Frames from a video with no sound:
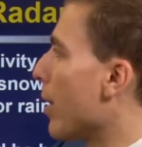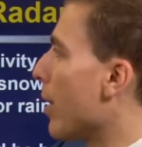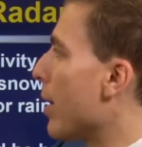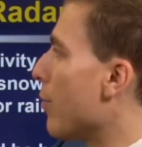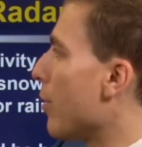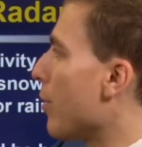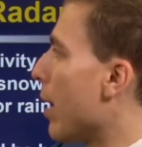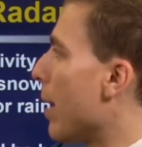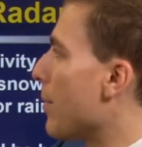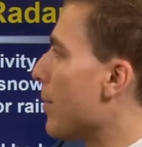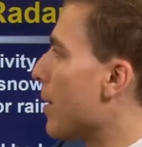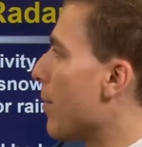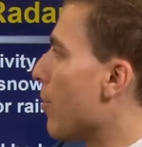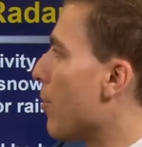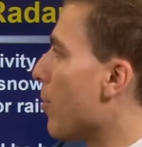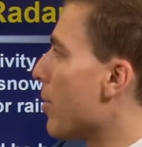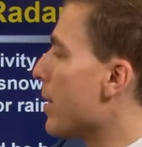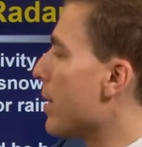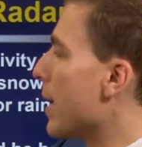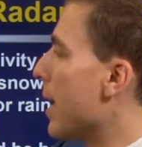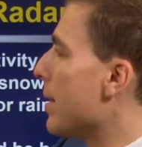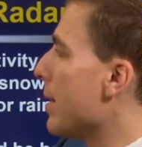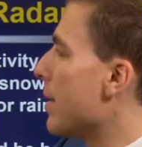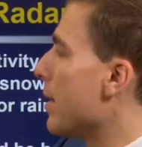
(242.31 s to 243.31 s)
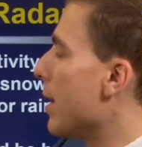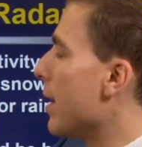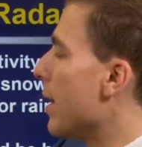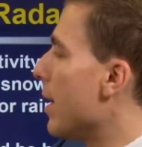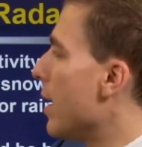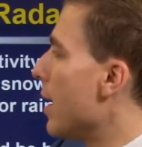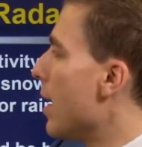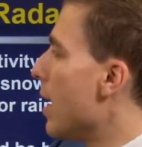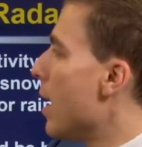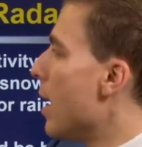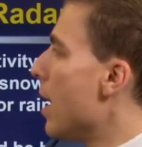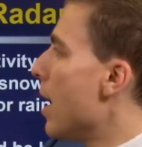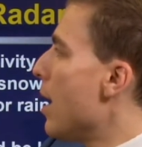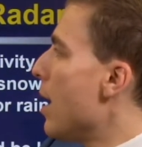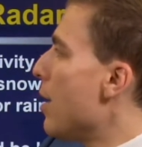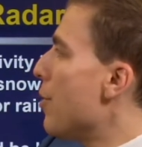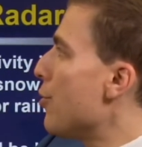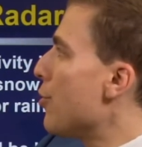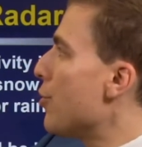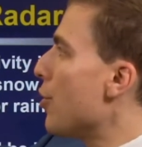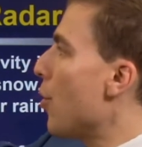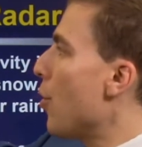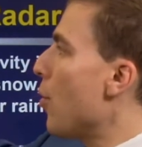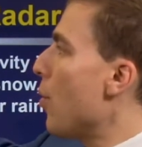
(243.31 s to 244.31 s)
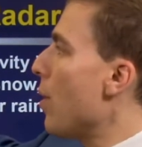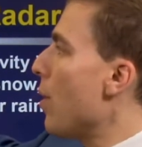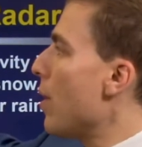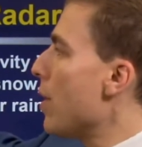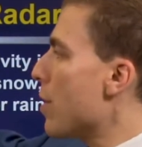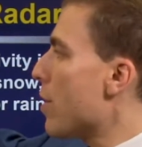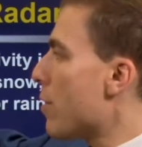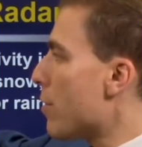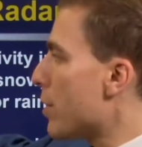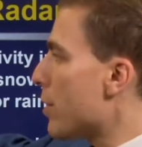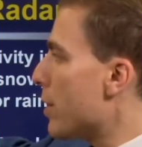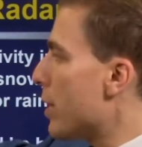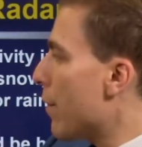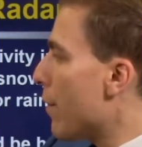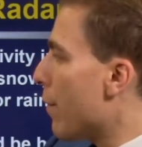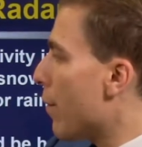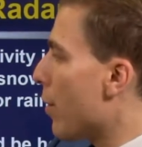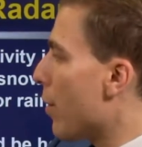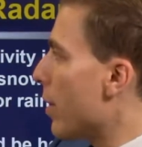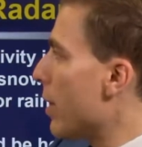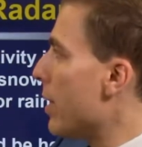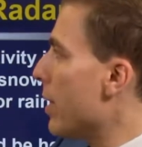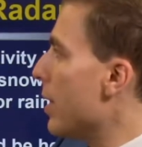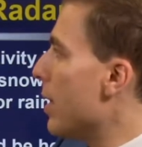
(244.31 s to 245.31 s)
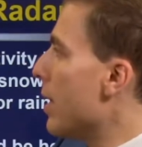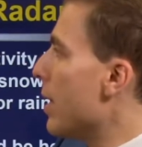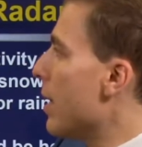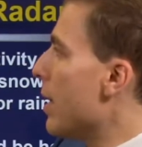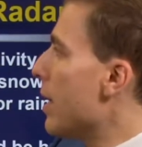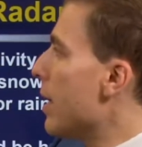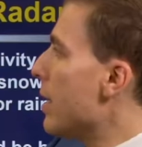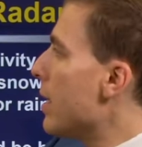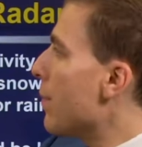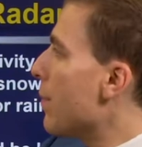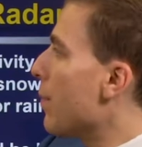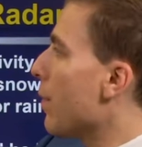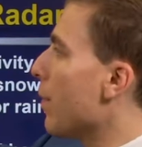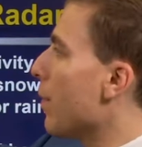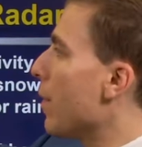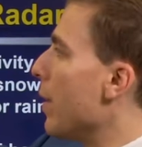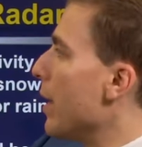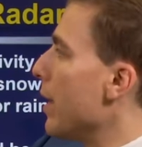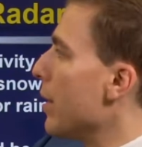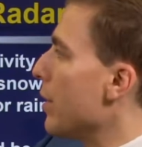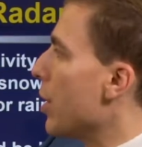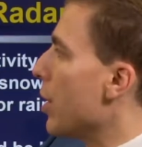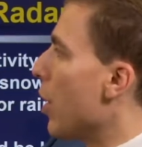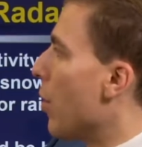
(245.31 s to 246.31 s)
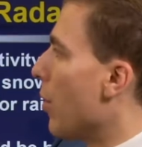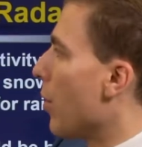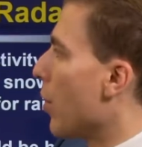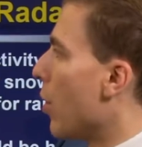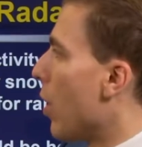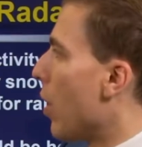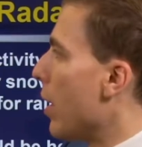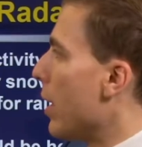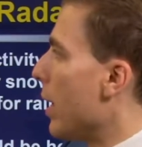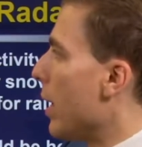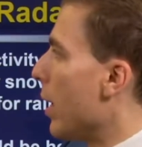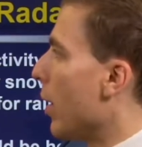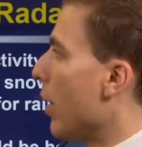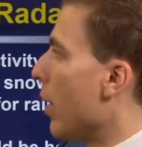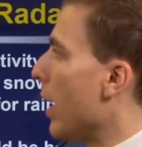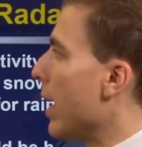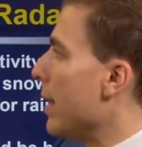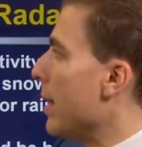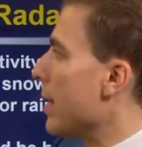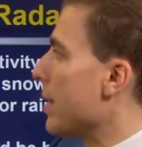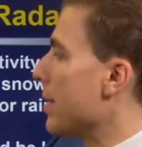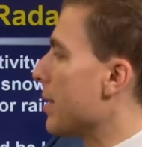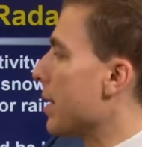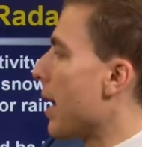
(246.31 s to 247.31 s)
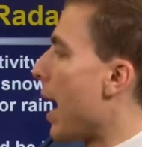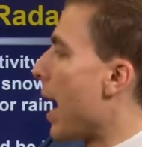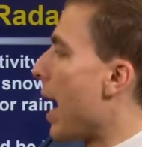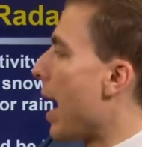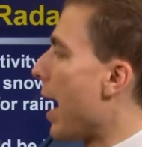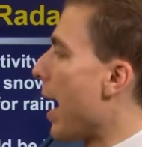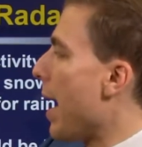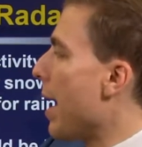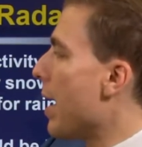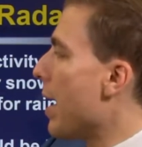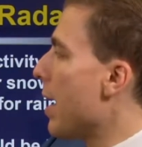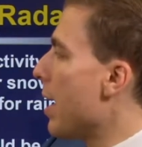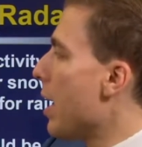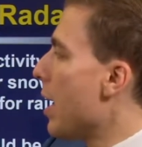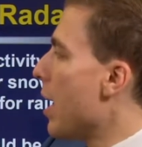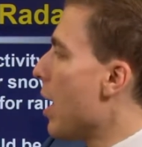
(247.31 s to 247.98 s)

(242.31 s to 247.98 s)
Raindrops have more density. So there's different things going on here in the sky.